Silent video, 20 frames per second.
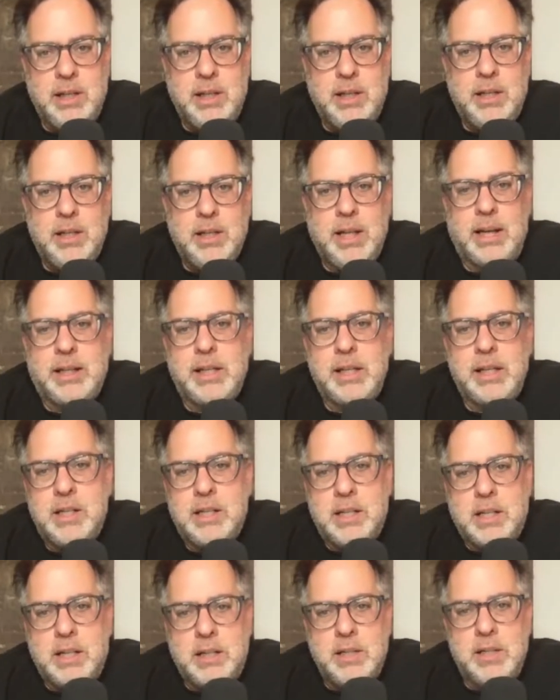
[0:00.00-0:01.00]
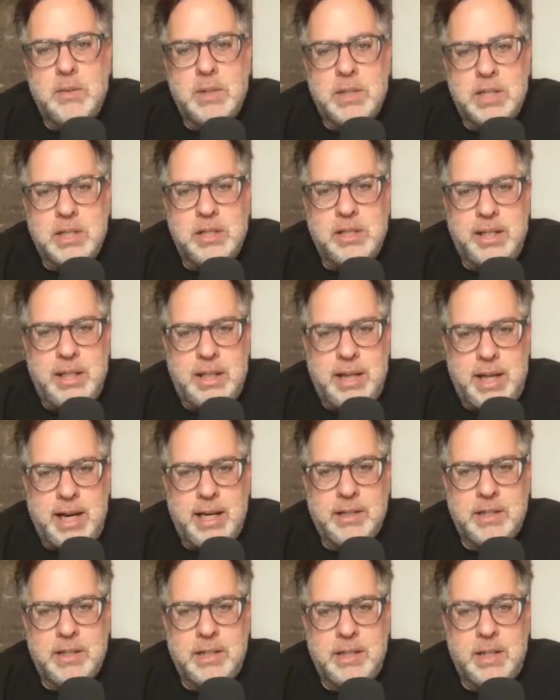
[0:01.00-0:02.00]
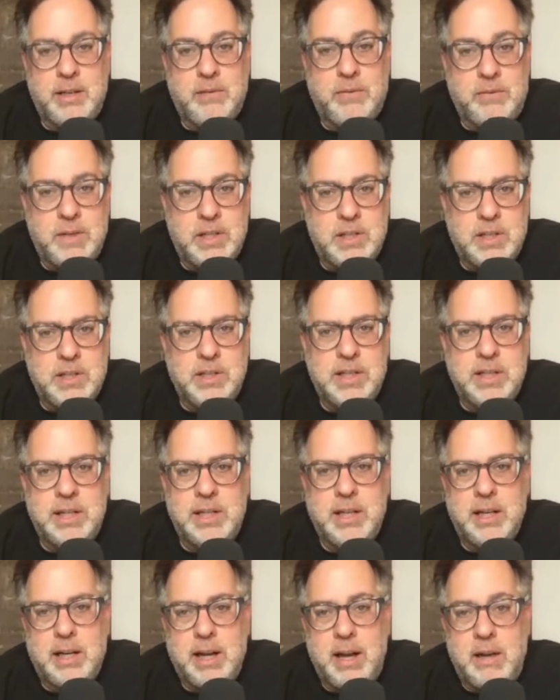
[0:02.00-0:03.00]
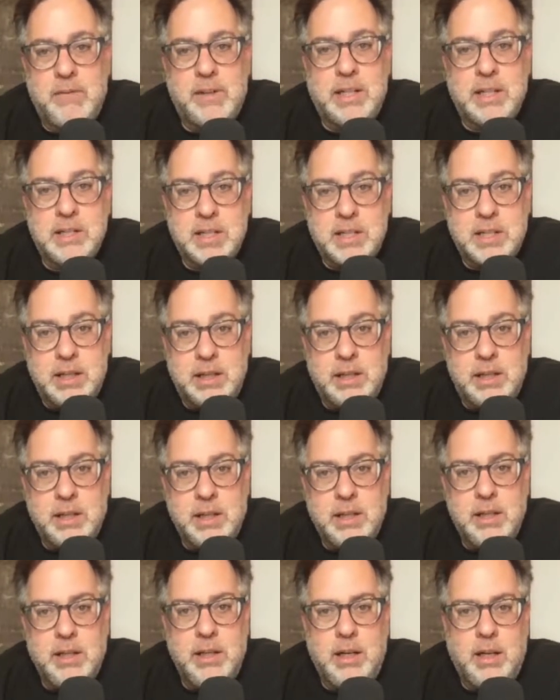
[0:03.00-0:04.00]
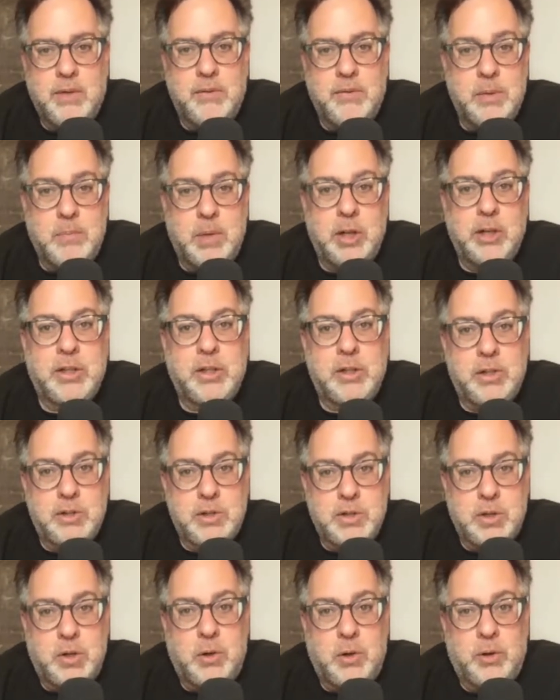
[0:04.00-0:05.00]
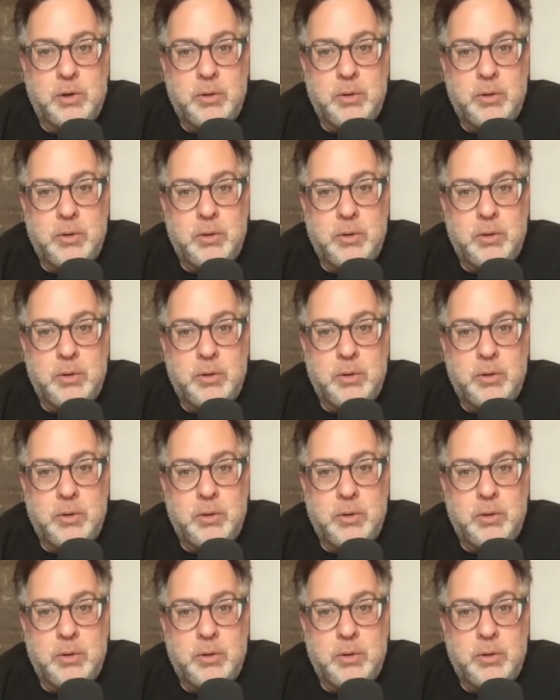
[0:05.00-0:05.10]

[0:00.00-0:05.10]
that continuously enhance the efficiency and efficacy of the marketer's goal.